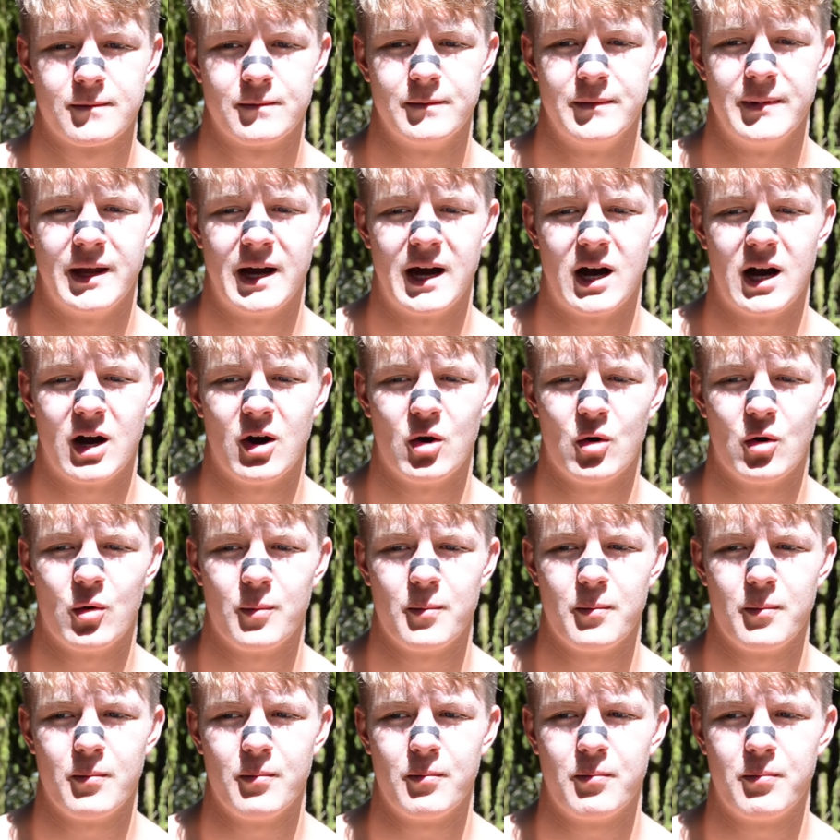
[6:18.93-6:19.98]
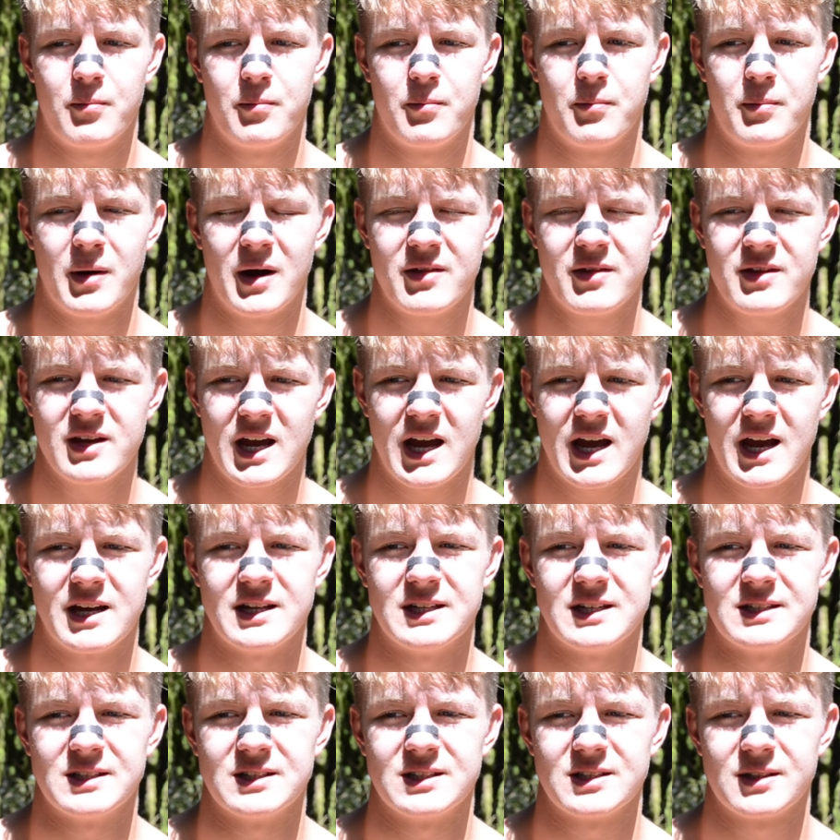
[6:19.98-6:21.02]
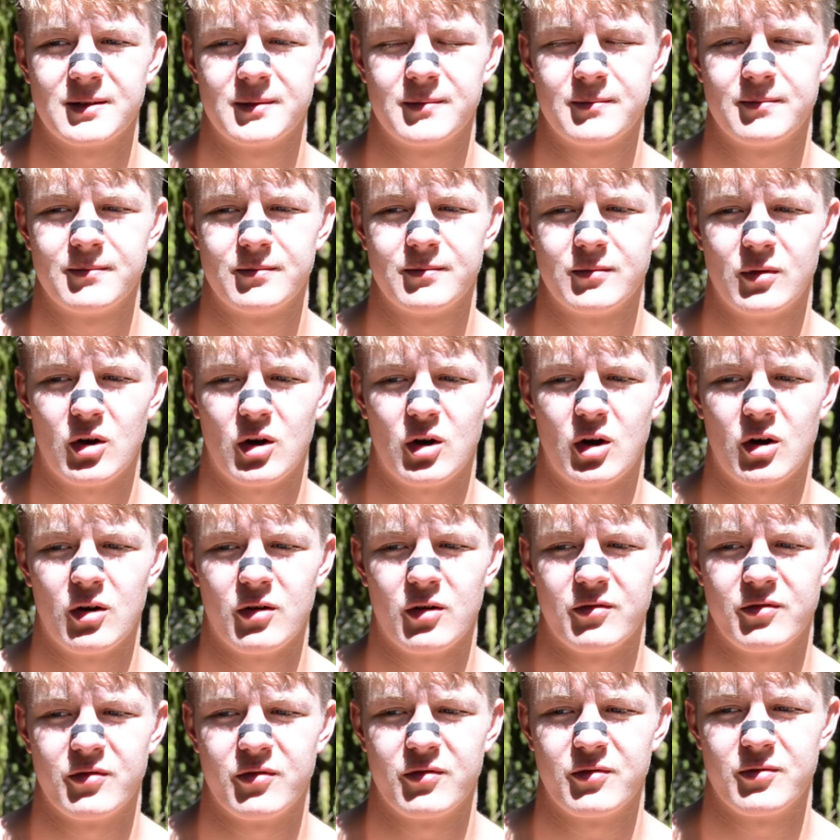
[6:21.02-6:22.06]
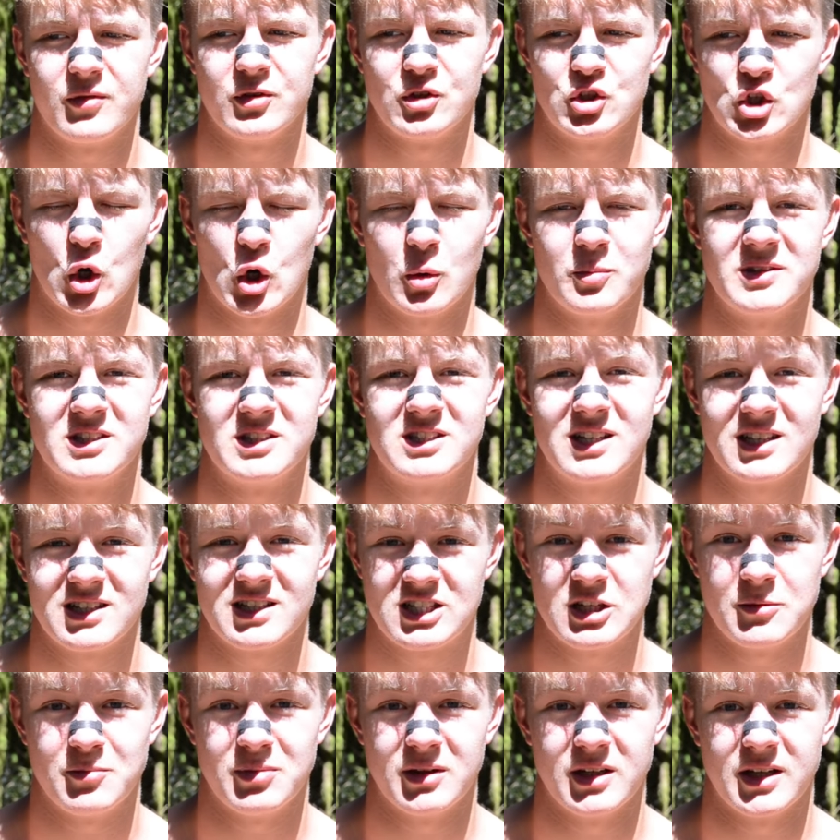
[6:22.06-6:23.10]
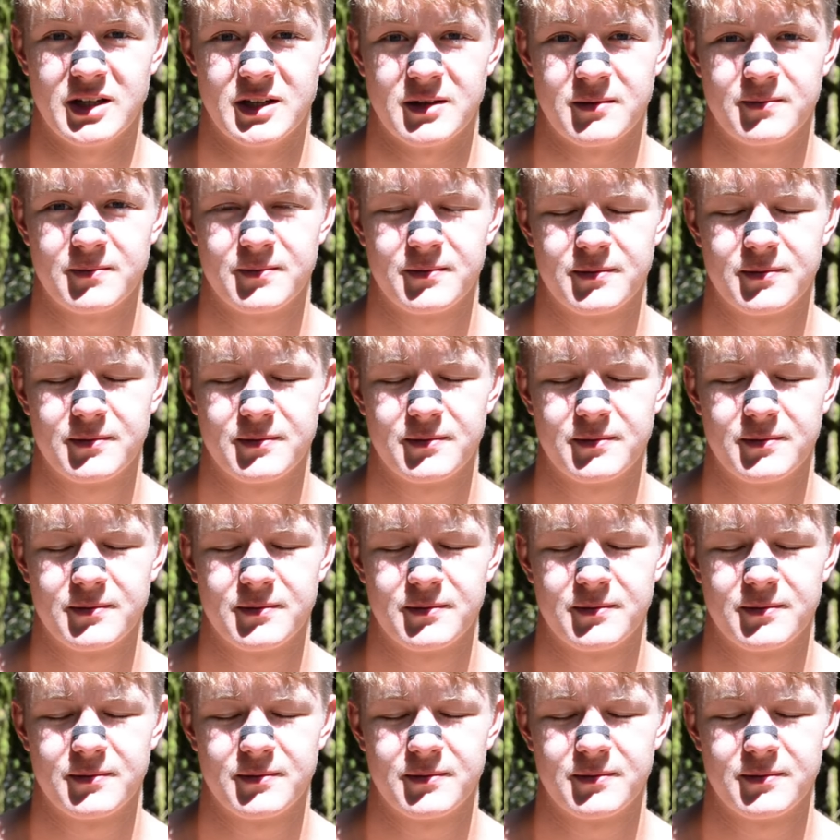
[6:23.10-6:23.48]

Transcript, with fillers: Now, by the end of Job's discipline,